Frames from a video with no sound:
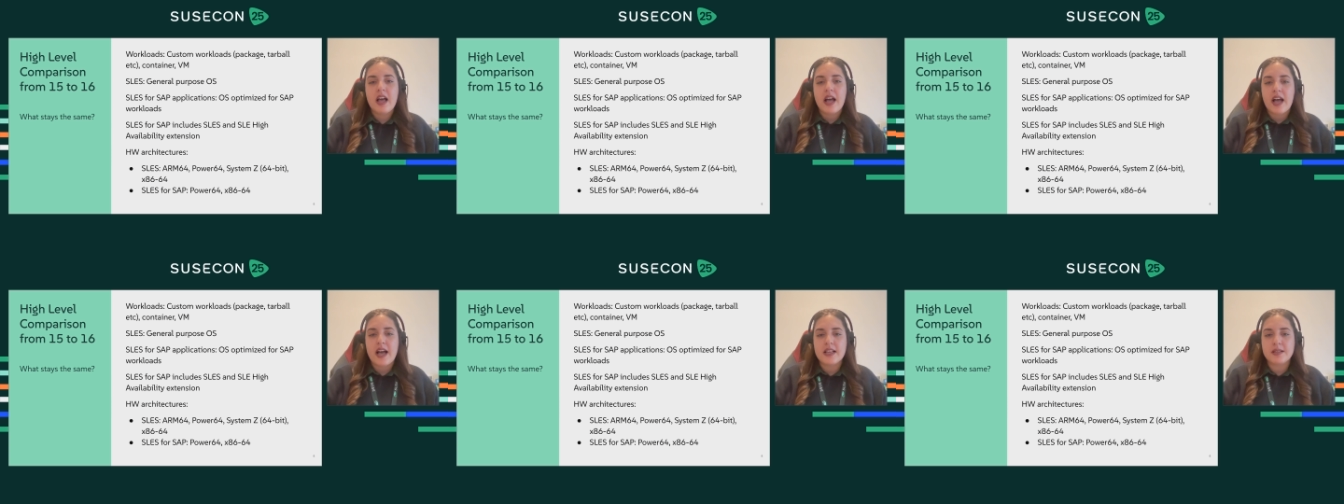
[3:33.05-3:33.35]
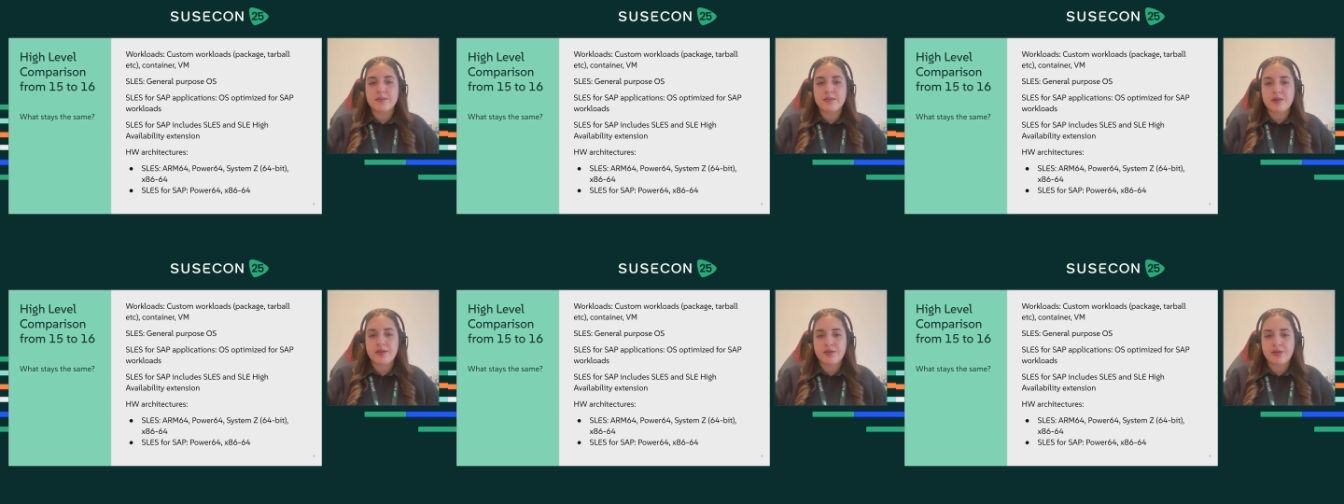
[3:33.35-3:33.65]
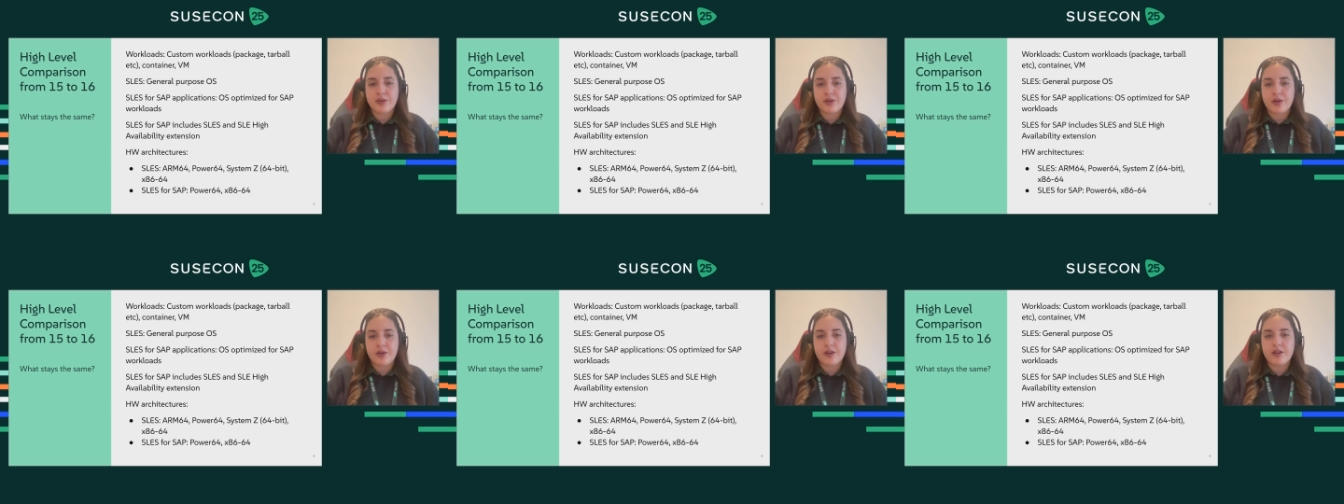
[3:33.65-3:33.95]
As
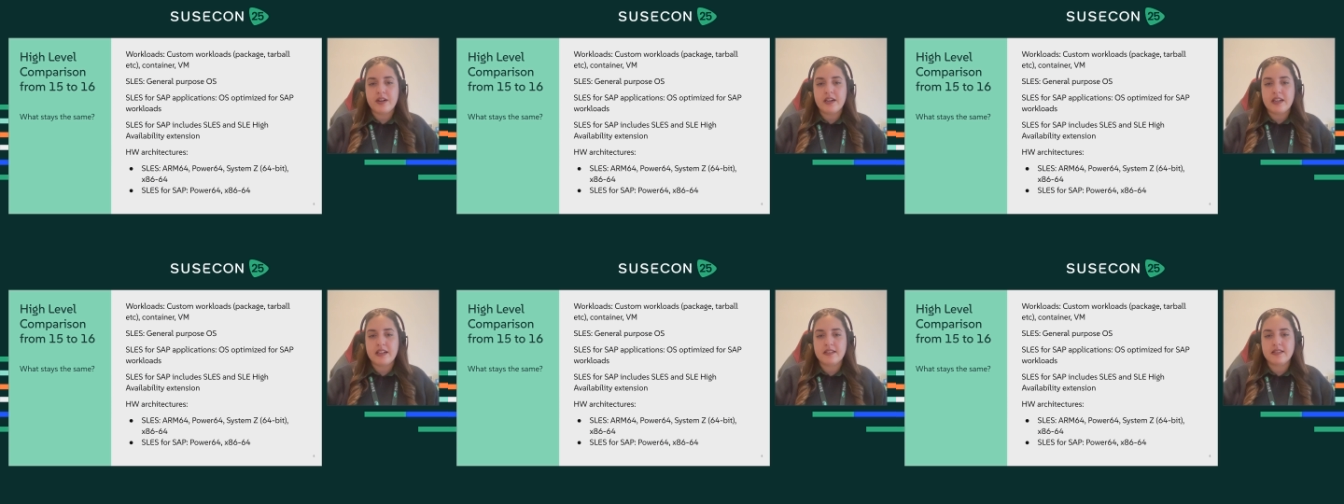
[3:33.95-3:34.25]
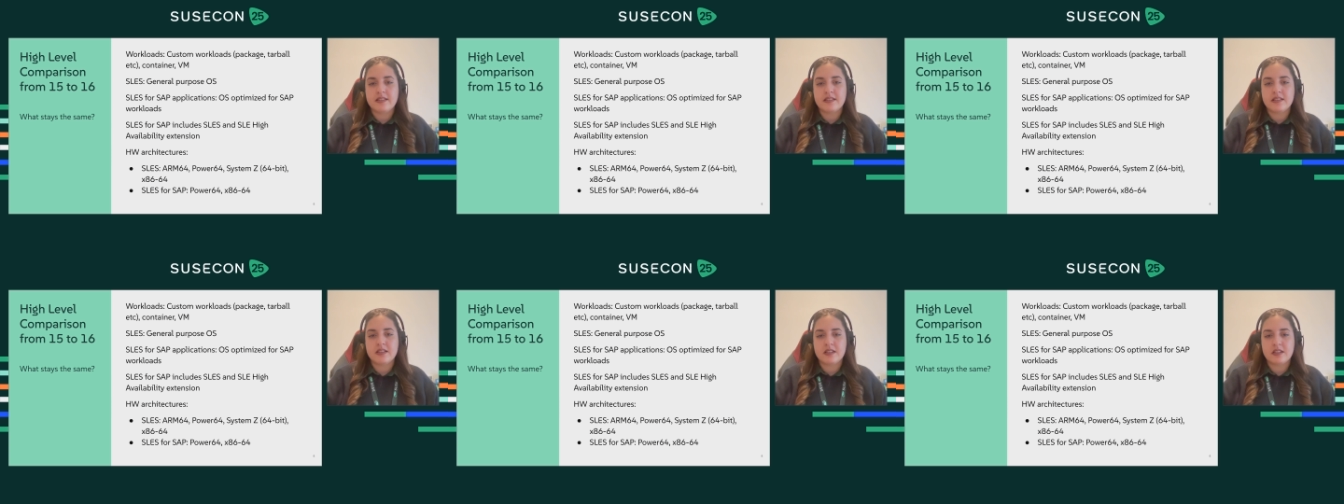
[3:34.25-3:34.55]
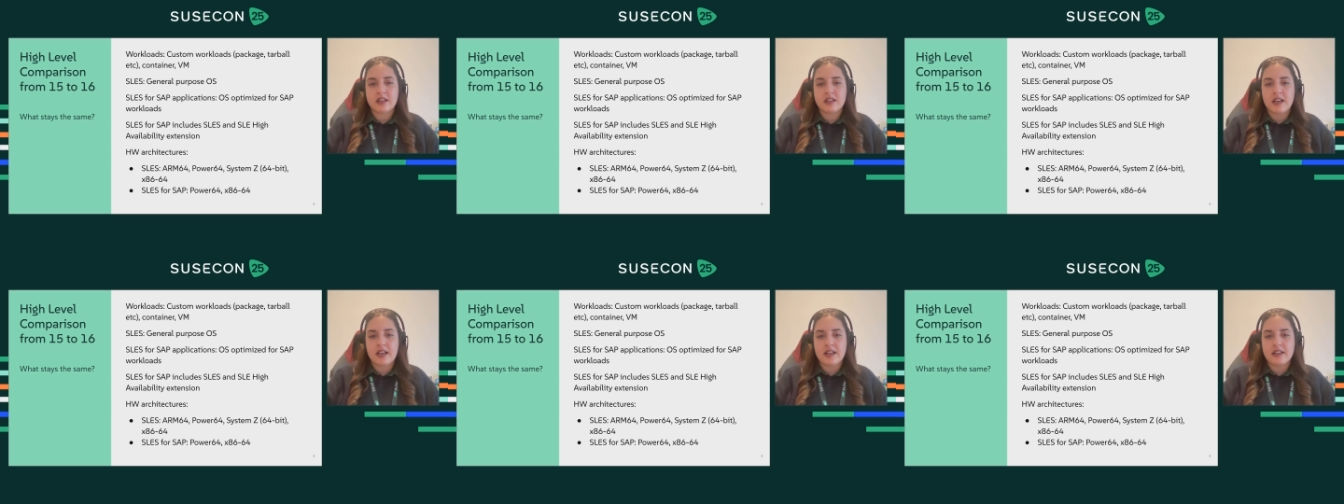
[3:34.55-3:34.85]
before, it's
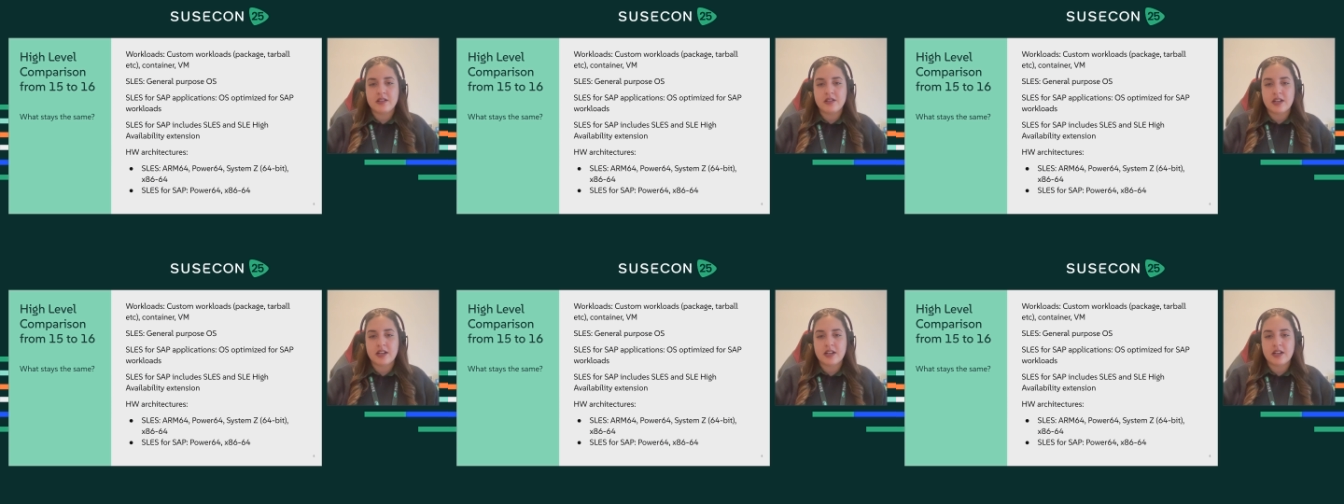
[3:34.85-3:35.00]
a